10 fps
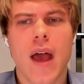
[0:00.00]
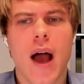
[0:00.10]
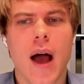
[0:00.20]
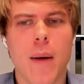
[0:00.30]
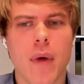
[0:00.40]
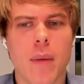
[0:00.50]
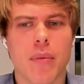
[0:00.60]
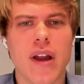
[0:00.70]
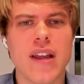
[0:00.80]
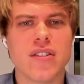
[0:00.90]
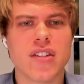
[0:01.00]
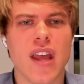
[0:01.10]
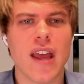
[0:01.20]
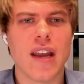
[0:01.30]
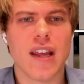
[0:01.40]
um, brain
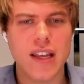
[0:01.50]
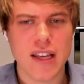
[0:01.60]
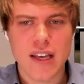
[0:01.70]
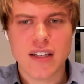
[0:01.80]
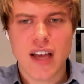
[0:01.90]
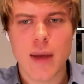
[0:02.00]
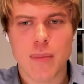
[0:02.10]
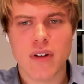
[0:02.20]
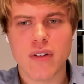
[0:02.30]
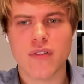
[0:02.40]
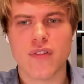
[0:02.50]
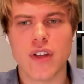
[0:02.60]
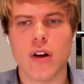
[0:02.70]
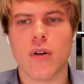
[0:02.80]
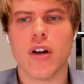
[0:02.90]
scanning e type of you
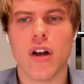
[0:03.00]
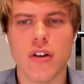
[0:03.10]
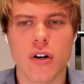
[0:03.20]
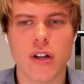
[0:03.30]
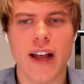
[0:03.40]
know neural